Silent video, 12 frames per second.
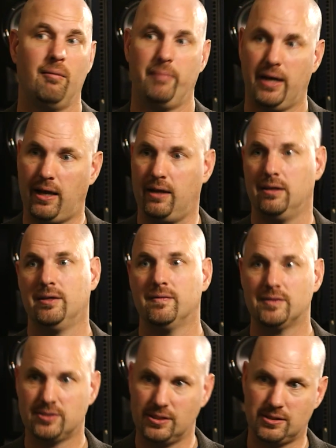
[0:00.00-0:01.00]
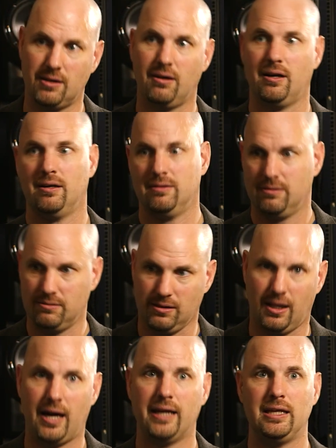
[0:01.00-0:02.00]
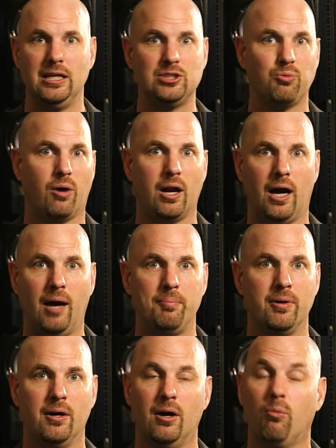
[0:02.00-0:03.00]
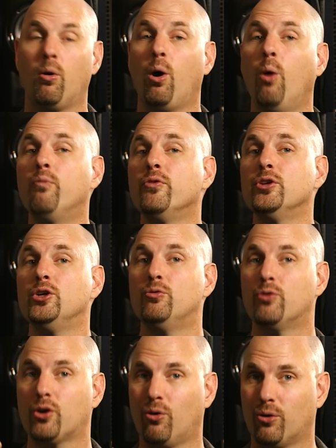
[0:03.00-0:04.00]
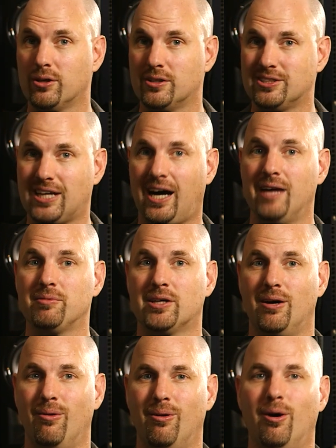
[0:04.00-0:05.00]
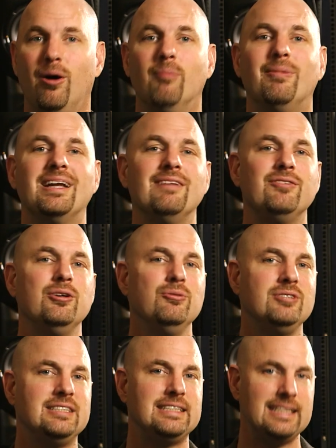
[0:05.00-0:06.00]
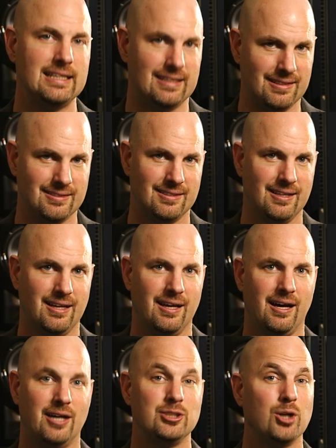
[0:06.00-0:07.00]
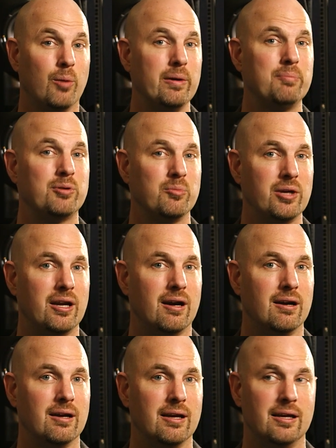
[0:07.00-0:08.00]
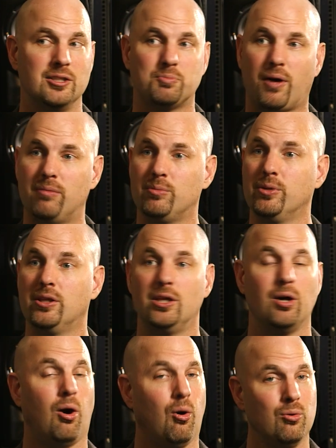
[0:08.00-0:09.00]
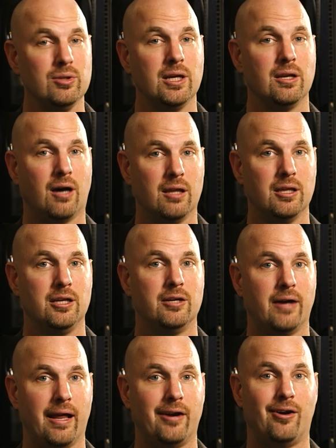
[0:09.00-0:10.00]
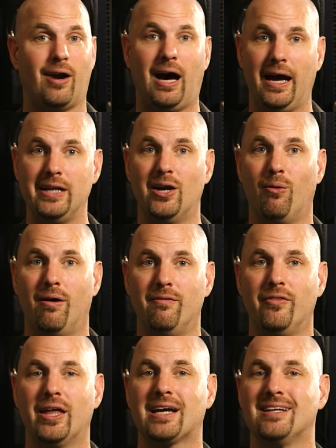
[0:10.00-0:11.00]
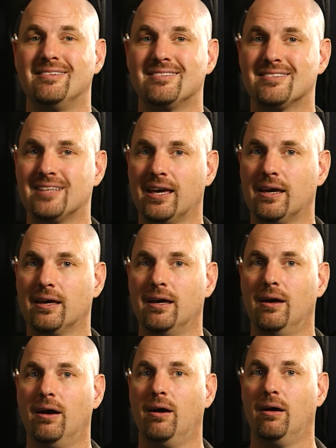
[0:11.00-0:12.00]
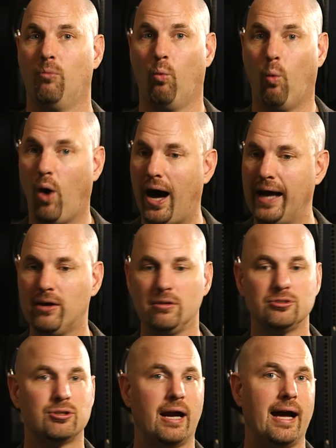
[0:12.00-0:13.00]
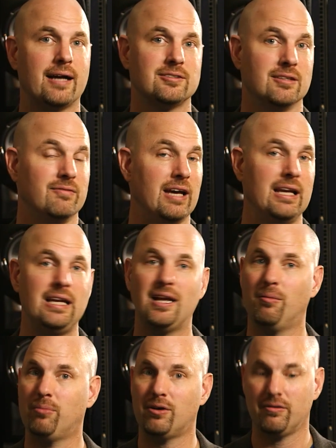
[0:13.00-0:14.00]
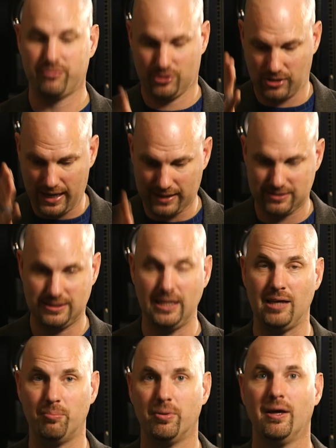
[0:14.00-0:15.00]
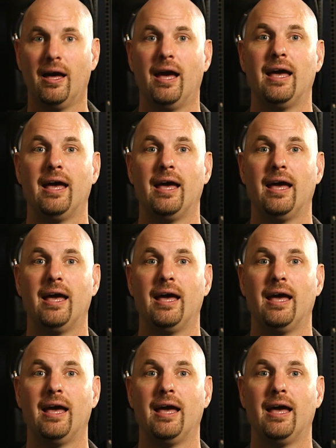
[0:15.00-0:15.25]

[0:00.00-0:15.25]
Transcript: man, you have to sit there and line each one up. Well, hopefully you'd recorded time code. But if you didn't, Adobe Premiere is probably the only nonlinear editor I know of that can sync wild tracks of any number of tracks deep